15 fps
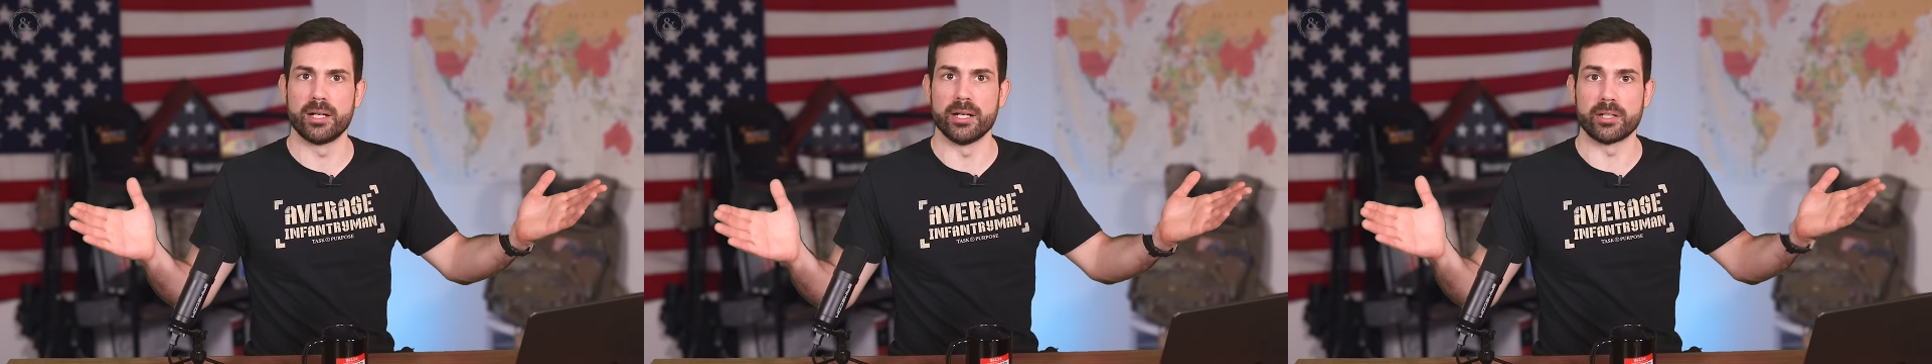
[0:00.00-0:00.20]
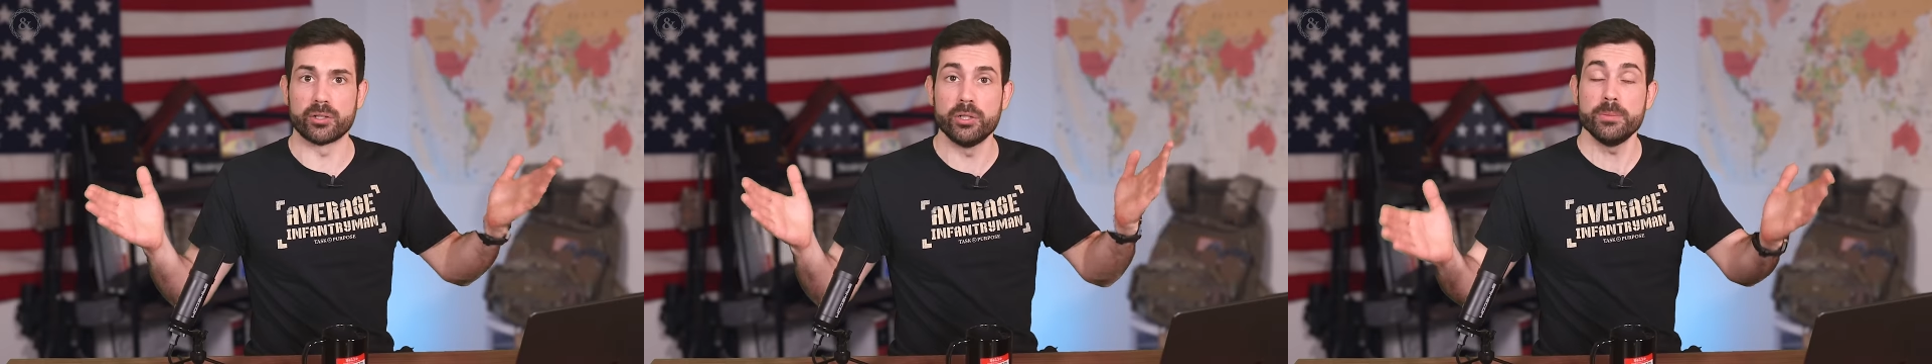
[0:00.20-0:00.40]

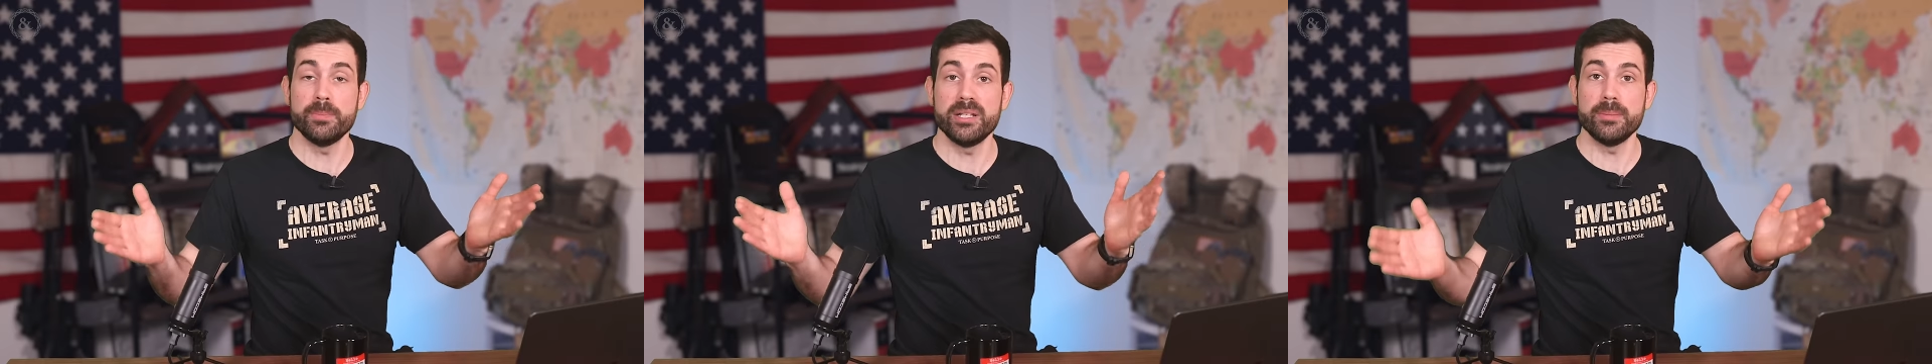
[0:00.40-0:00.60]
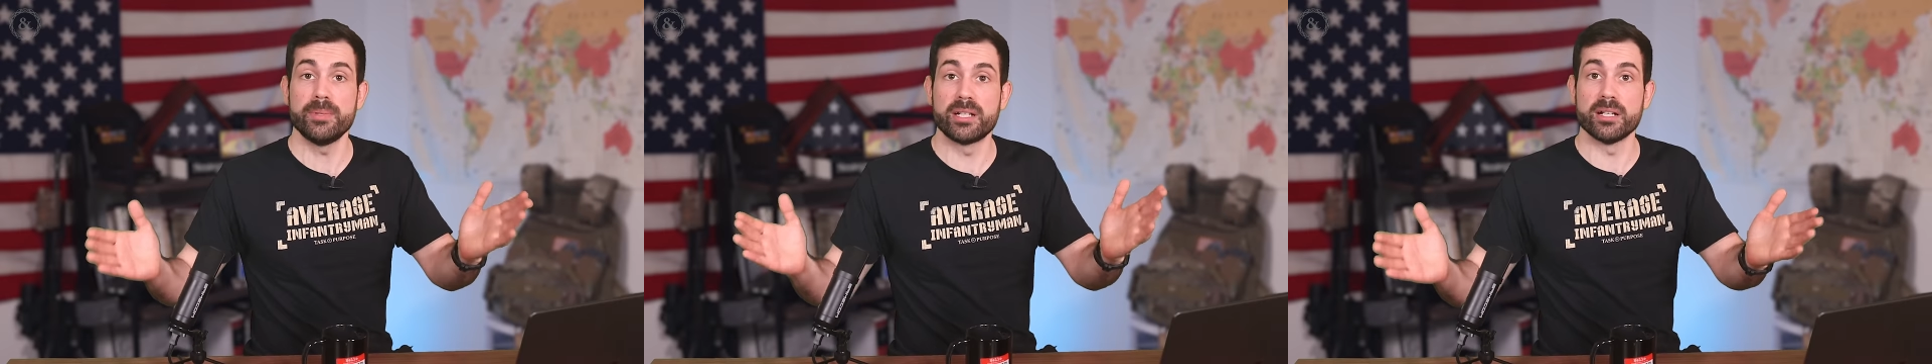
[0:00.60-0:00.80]
It could
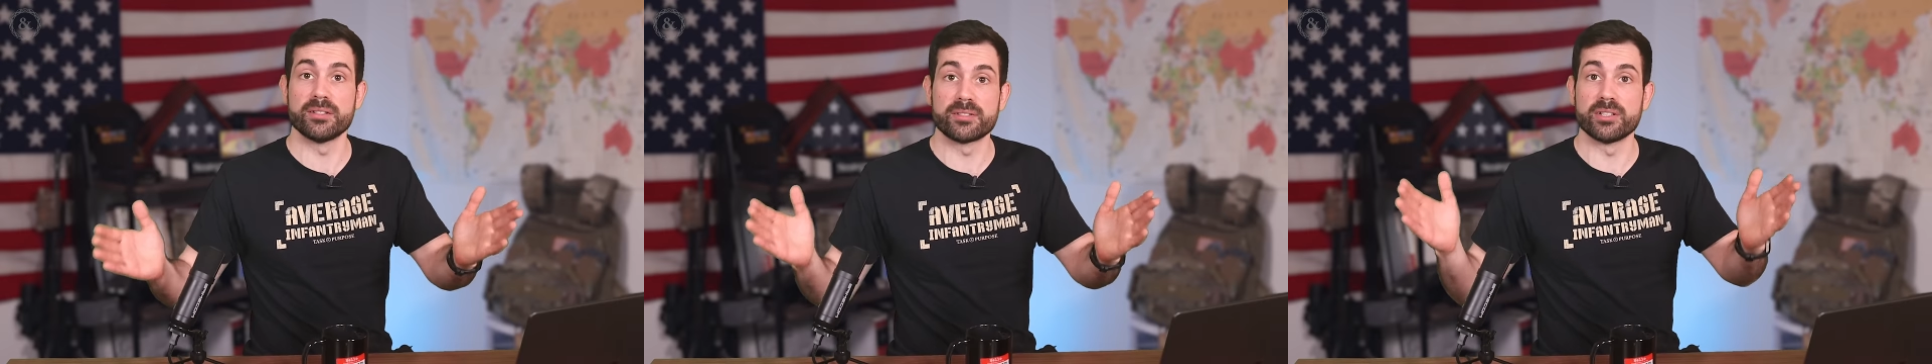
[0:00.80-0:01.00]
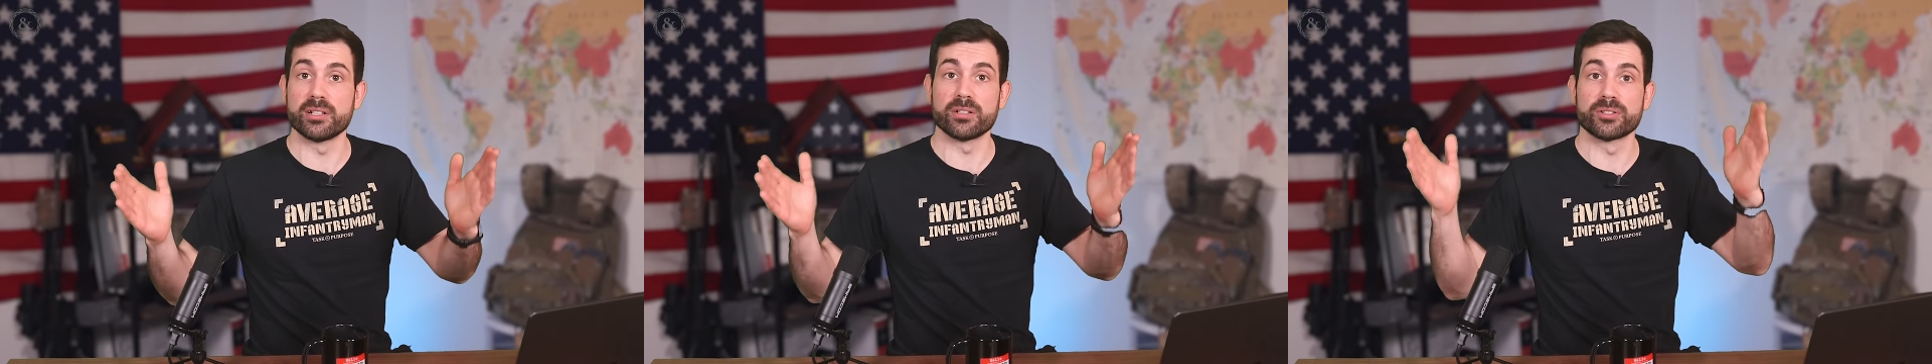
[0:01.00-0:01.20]
be
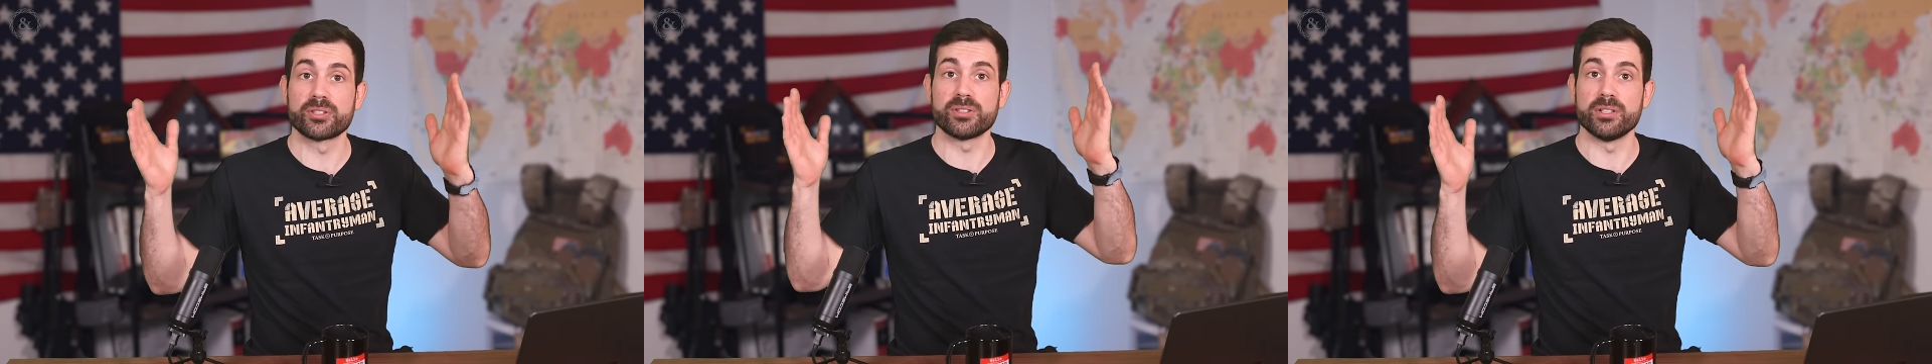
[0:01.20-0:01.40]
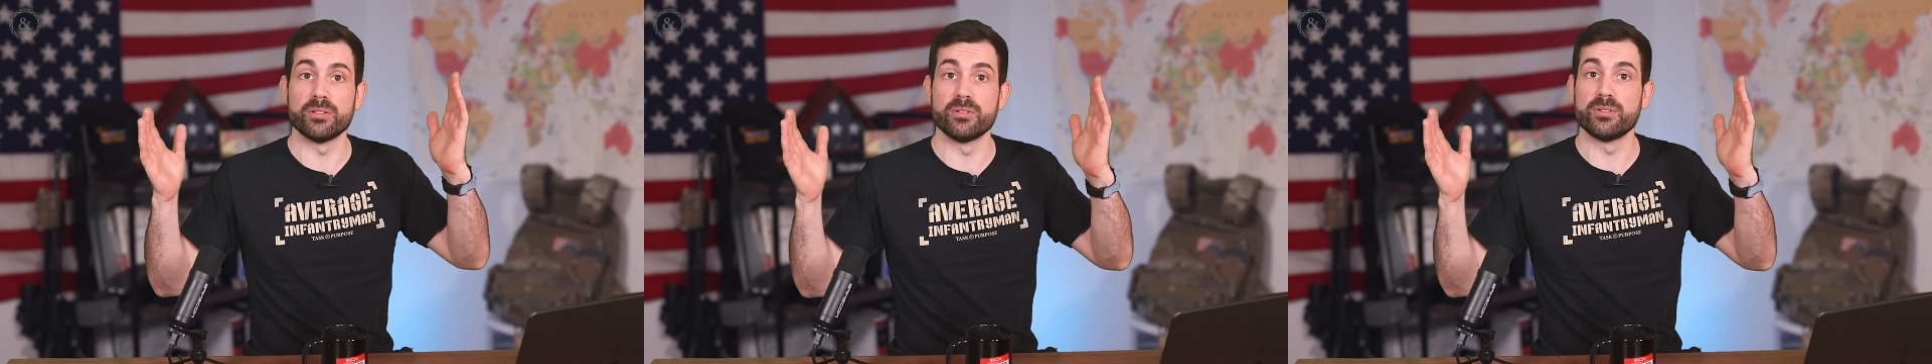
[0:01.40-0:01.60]
because there are
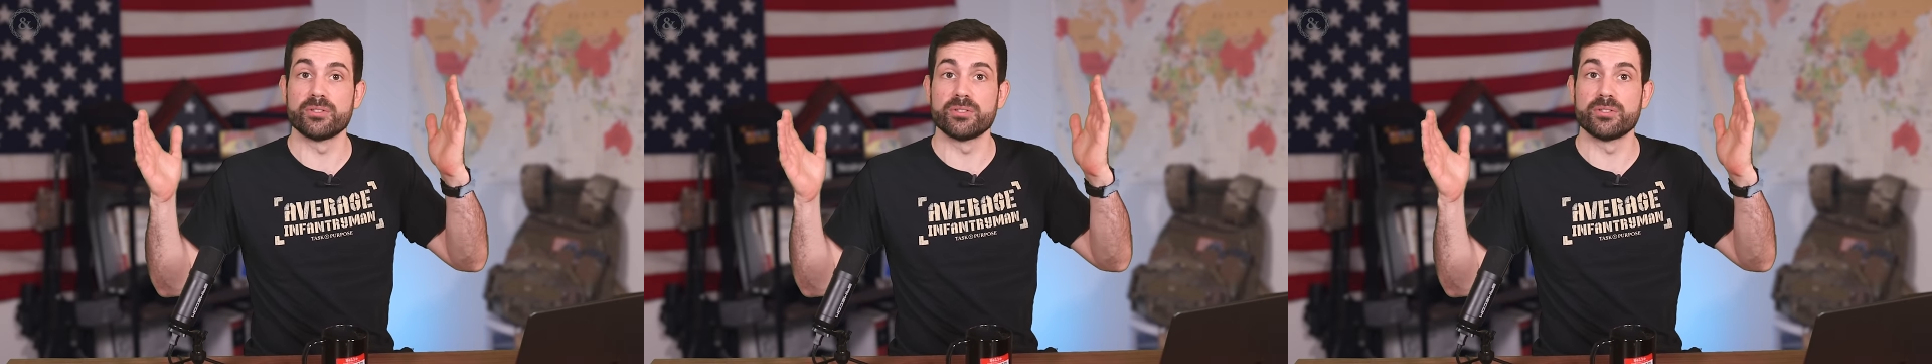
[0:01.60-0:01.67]
still